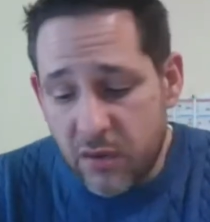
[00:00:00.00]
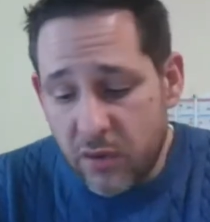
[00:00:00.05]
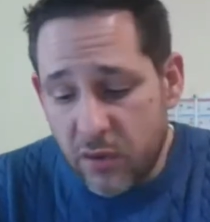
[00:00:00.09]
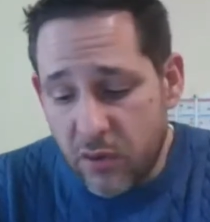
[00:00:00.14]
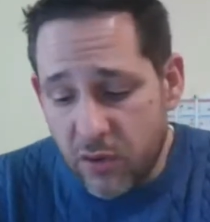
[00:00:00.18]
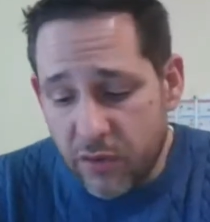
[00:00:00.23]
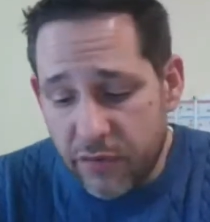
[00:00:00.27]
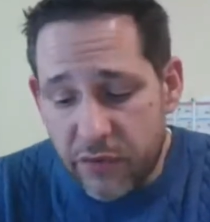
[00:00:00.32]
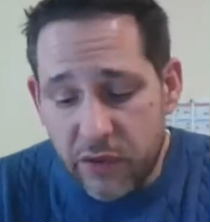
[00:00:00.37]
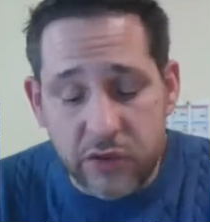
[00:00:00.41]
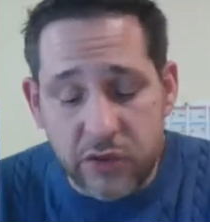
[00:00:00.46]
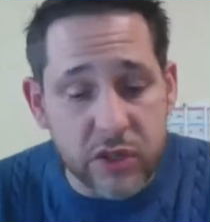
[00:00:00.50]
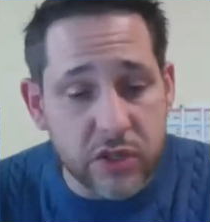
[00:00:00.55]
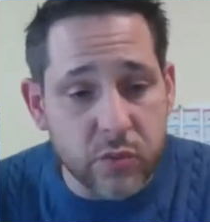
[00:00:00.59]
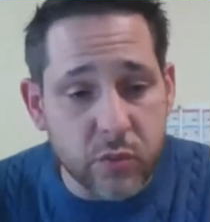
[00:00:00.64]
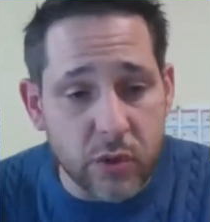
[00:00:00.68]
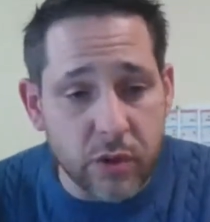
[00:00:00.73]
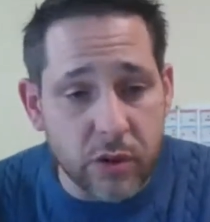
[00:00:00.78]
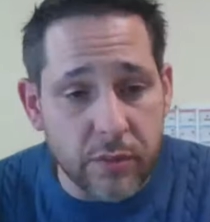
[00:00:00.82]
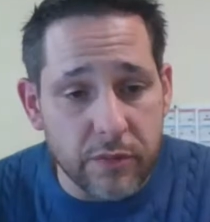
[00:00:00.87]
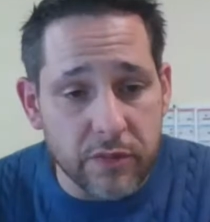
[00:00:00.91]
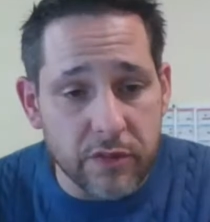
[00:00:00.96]
or if you just
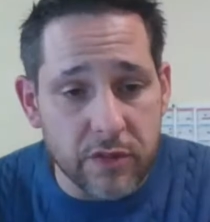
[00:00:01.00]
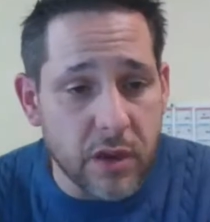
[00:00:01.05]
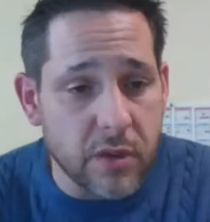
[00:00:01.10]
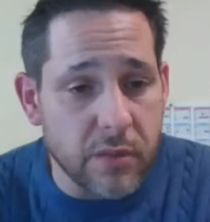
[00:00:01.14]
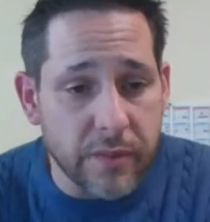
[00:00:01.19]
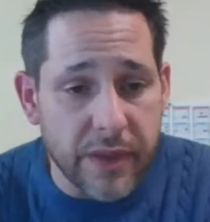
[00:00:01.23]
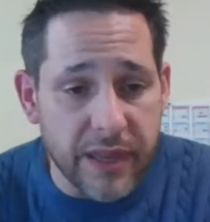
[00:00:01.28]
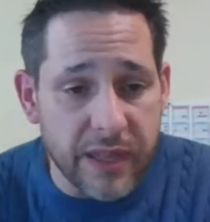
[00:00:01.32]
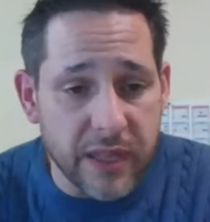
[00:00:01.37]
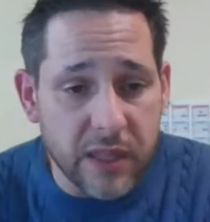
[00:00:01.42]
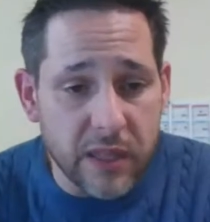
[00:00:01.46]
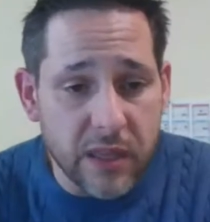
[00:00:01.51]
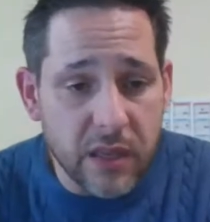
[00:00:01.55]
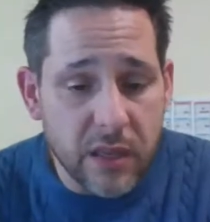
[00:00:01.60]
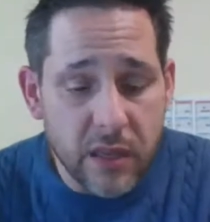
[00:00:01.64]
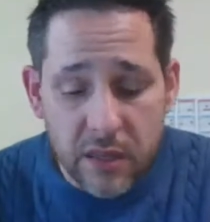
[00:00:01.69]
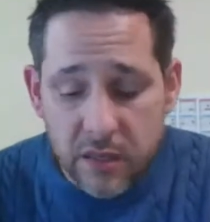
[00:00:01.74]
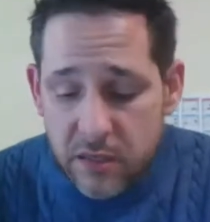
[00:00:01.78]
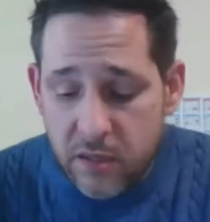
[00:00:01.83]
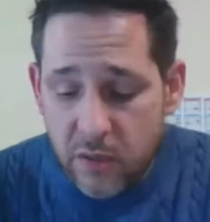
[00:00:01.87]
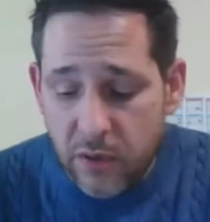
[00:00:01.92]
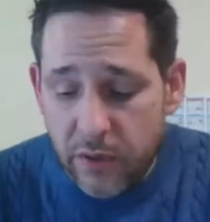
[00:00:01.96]
don't want
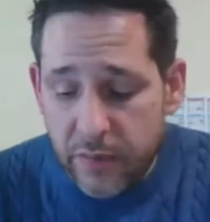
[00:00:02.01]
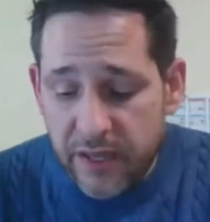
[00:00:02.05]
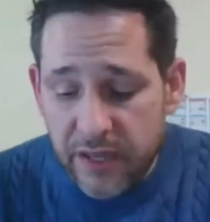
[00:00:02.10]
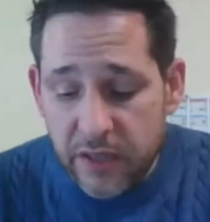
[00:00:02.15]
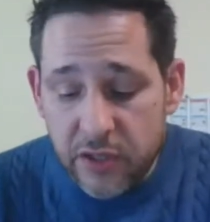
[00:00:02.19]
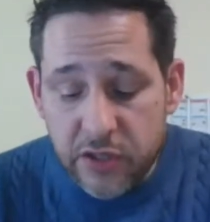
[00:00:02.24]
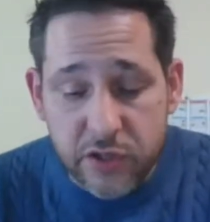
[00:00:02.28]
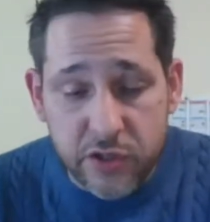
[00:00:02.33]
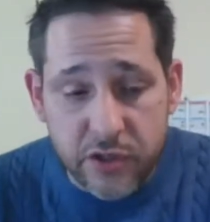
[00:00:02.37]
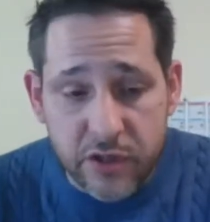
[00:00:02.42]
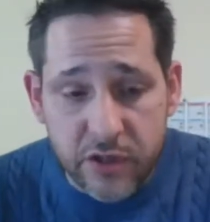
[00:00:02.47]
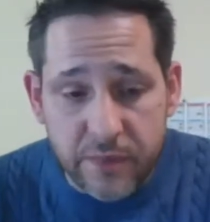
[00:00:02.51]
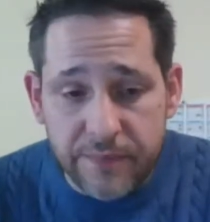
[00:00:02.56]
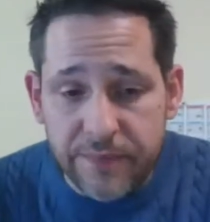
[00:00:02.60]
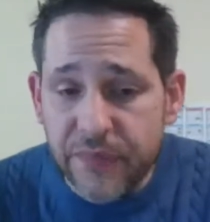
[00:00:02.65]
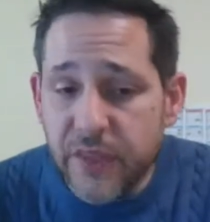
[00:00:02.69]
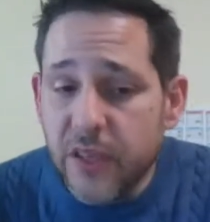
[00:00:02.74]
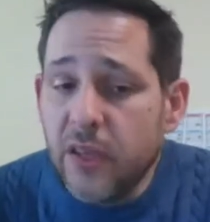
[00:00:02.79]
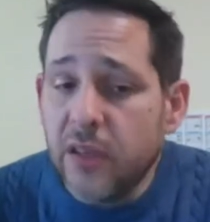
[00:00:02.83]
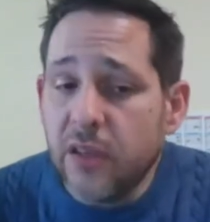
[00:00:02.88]
to make the trip,